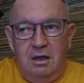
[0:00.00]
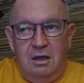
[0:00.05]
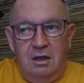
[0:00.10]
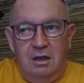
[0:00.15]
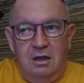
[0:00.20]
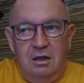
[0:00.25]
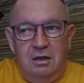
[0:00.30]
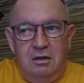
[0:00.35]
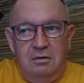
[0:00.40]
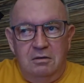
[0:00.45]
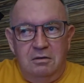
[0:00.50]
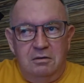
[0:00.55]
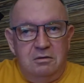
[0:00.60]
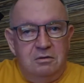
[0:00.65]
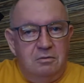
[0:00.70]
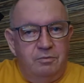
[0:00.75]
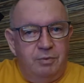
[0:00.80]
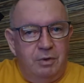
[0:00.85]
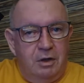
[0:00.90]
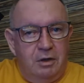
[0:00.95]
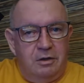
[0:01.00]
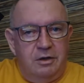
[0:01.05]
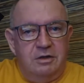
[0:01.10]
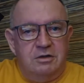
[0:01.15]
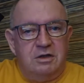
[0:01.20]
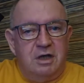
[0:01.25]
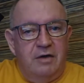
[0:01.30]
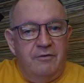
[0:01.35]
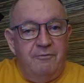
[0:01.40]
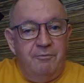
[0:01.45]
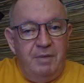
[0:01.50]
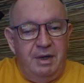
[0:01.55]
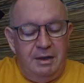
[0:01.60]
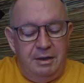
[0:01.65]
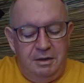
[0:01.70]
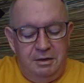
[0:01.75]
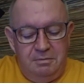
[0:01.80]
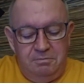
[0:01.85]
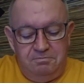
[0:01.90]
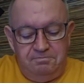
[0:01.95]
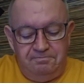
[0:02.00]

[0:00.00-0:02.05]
and the progress I've made.